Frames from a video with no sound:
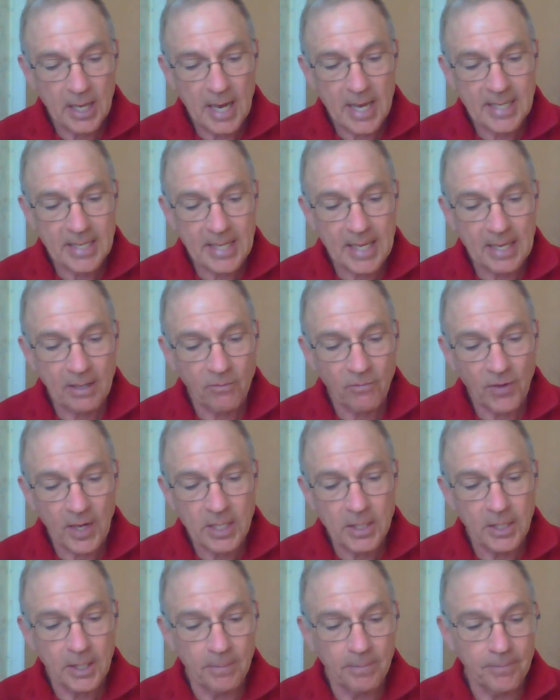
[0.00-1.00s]
"I can't
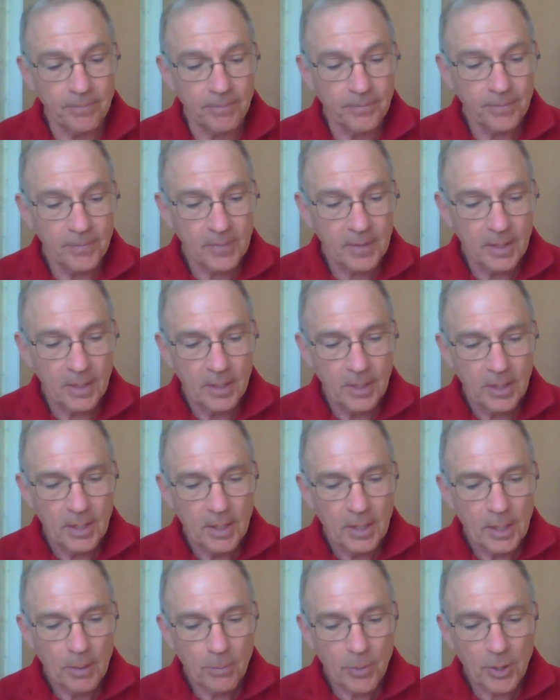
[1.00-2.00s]
find him."
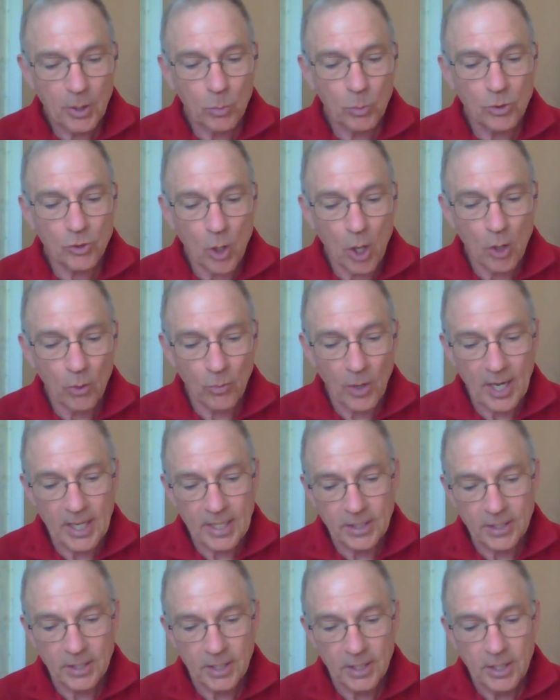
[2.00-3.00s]
But it was all
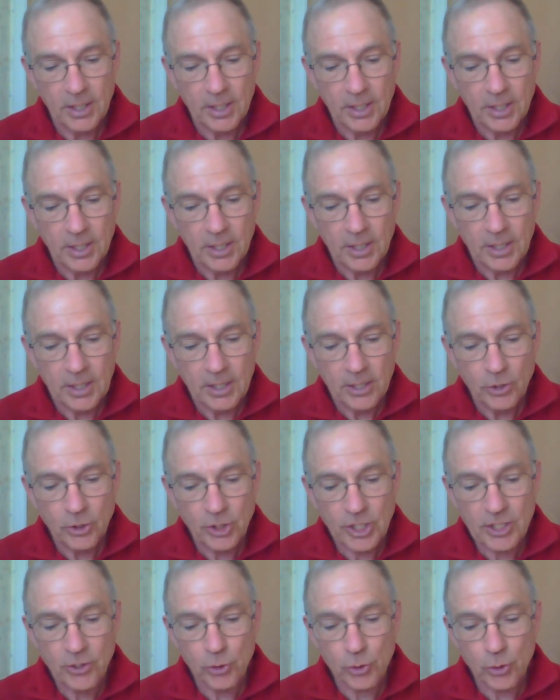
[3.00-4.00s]
right.
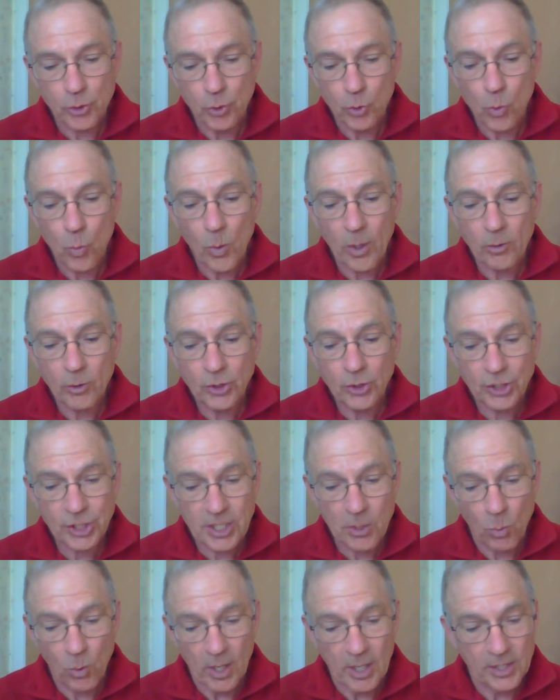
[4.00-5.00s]
Jesus knew where
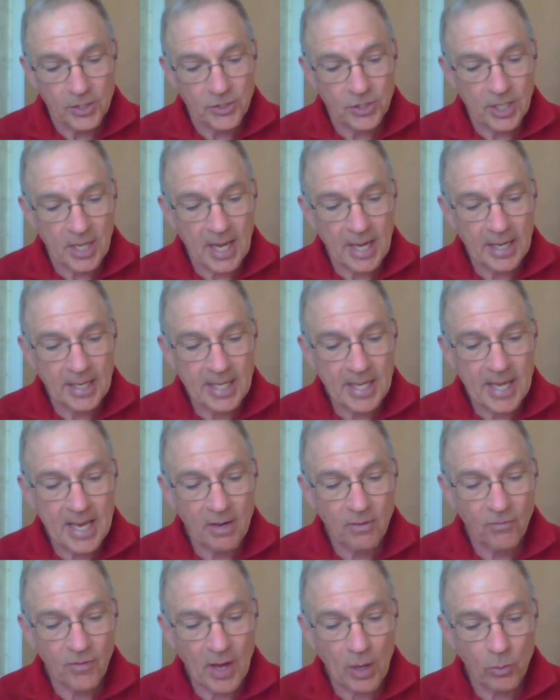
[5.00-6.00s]
she was, and he
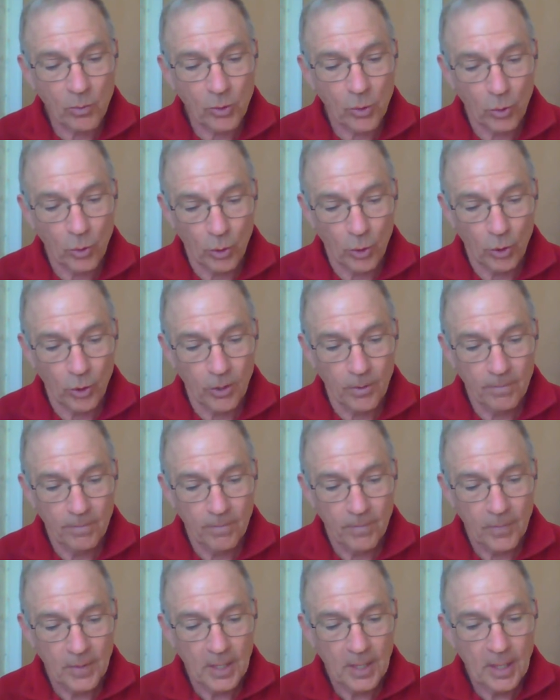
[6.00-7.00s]
had found her.
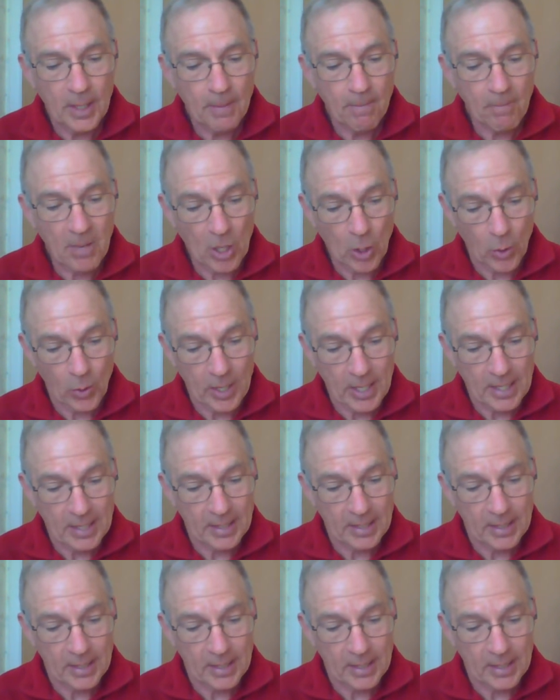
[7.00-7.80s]
Mary.